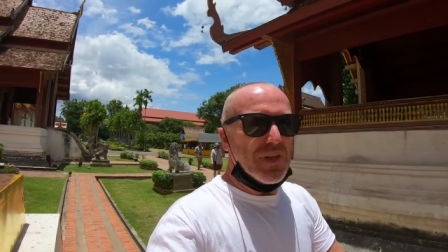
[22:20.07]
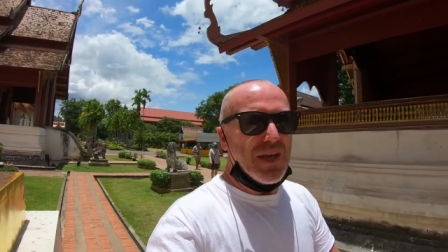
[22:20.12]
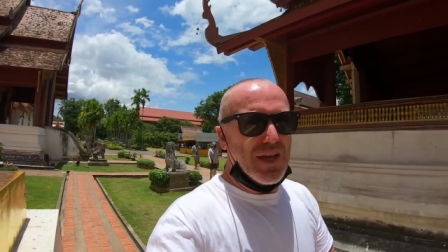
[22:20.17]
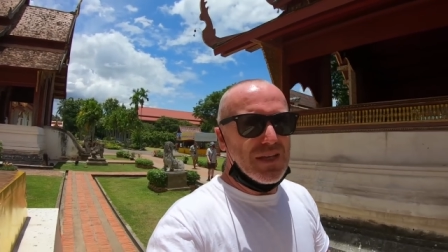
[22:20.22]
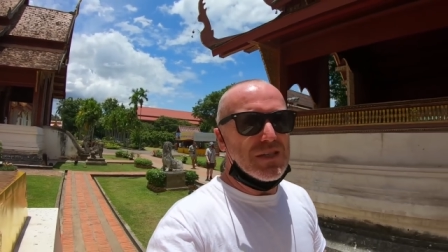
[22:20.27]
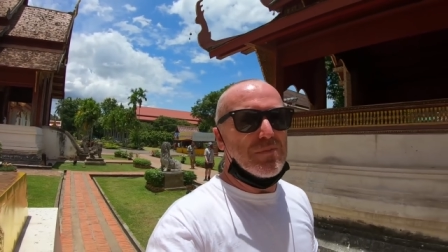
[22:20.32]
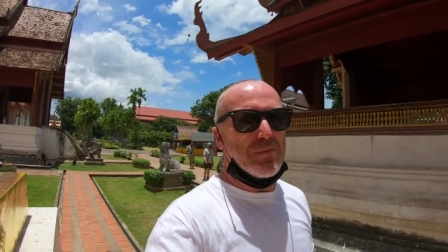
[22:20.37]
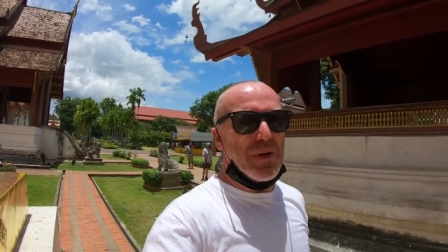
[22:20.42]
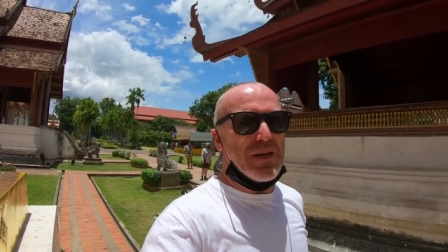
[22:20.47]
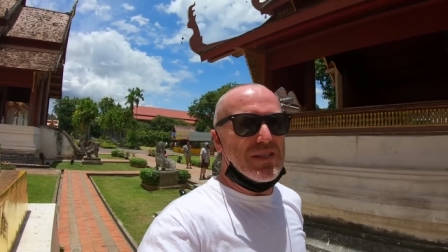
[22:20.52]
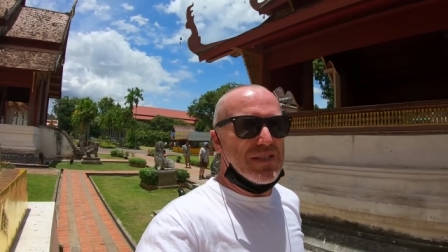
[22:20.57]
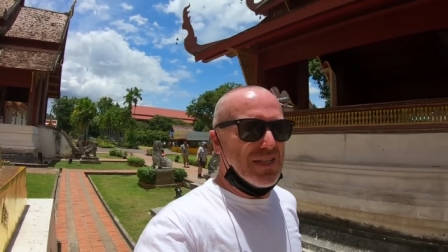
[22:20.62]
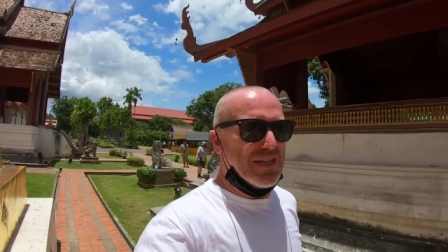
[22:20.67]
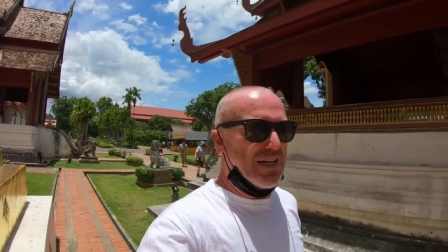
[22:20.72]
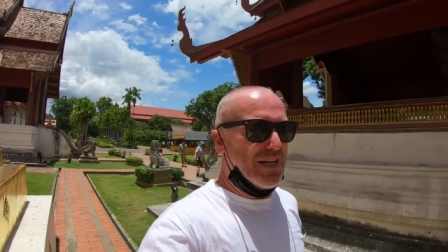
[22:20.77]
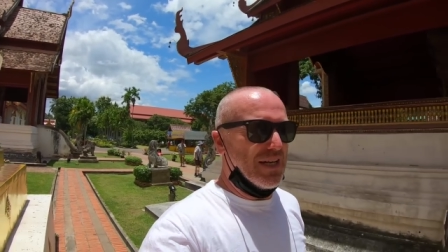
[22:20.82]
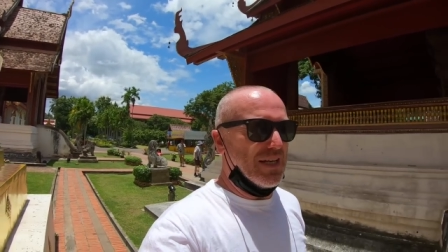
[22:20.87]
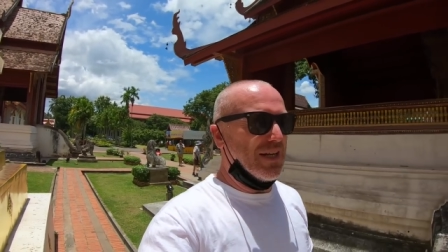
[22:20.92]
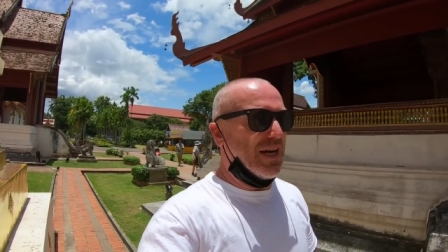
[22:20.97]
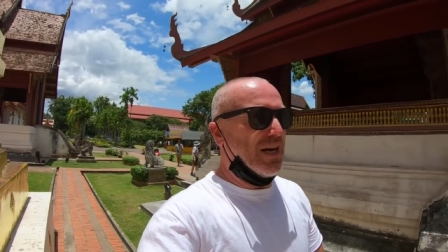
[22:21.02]
it's busy
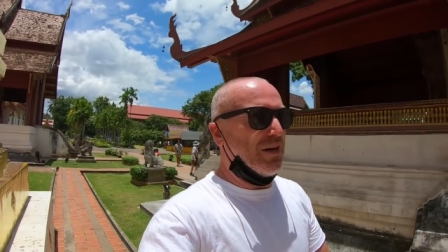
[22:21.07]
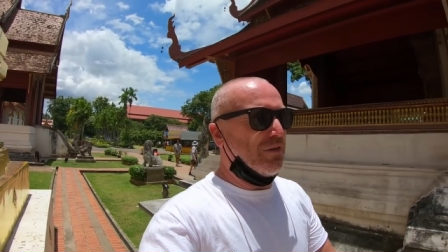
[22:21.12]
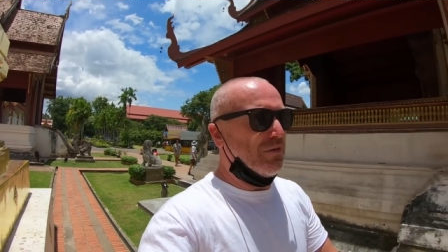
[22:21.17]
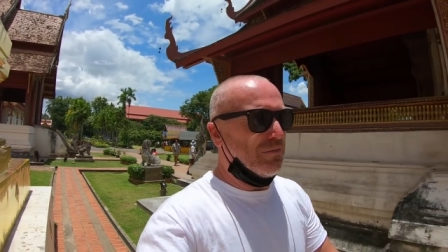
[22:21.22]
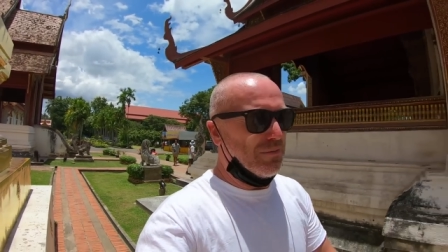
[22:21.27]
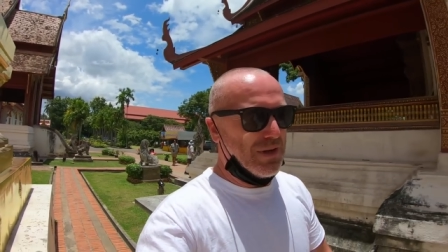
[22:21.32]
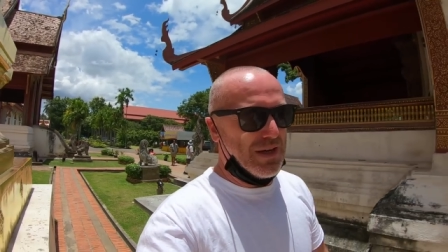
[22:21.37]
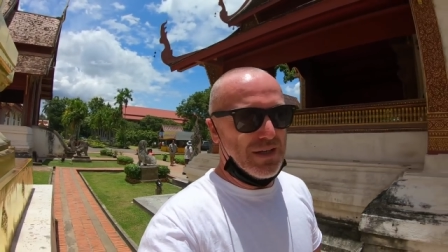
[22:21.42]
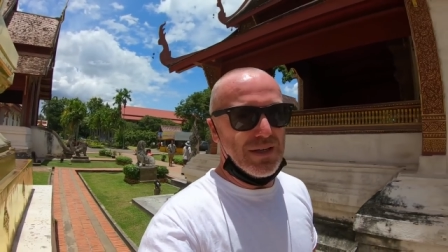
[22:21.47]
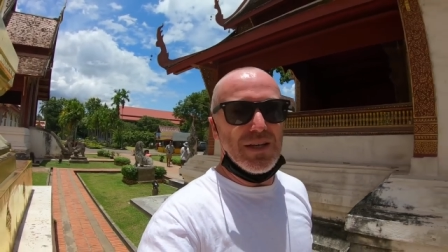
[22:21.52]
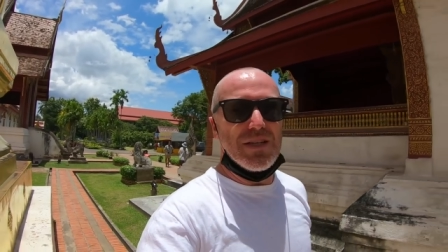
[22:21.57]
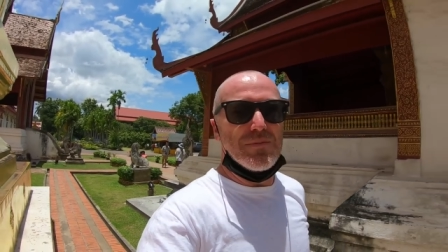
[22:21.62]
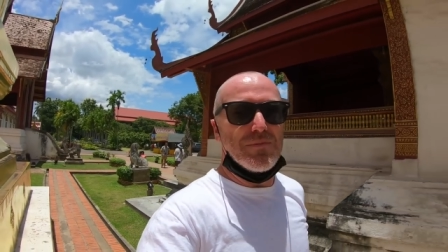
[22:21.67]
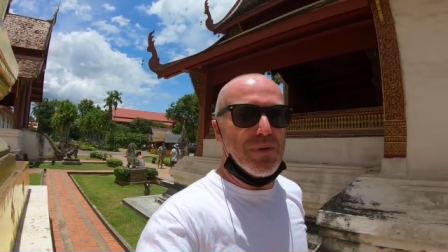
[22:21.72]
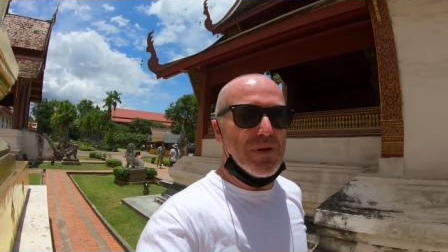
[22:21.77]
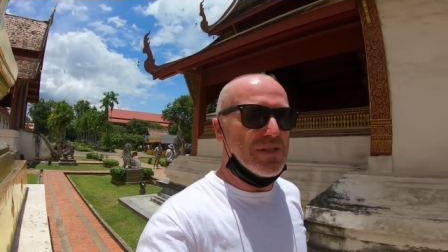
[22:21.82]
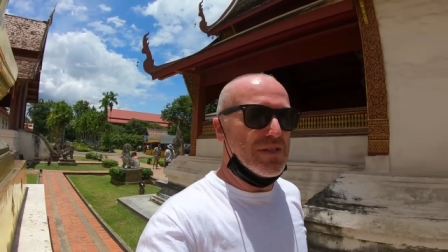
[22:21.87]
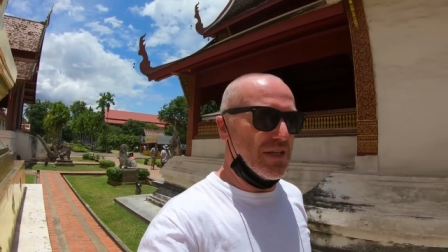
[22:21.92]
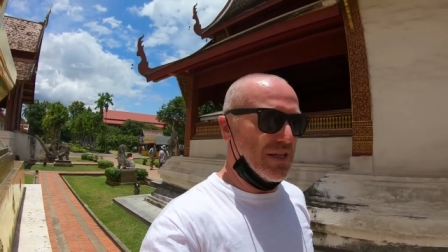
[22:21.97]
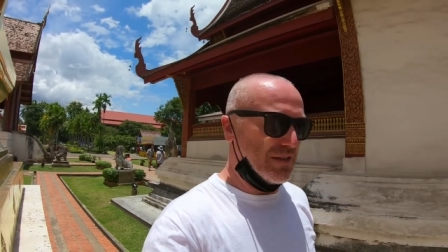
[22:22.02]
here now, man. It's
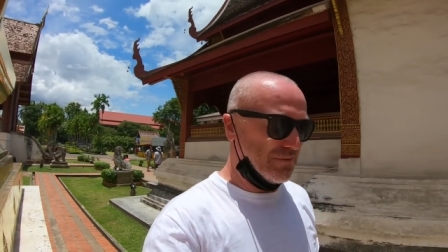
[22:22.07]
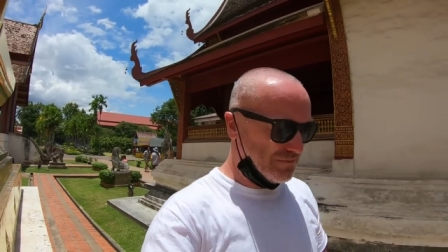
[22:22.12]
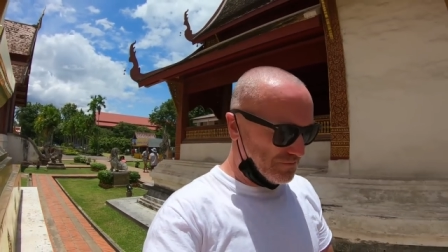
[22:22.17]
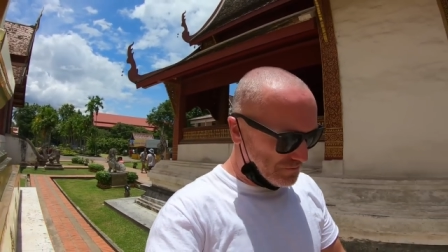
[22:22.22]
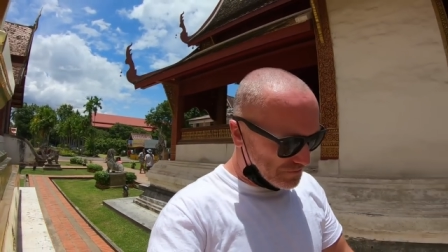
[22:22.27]
busy.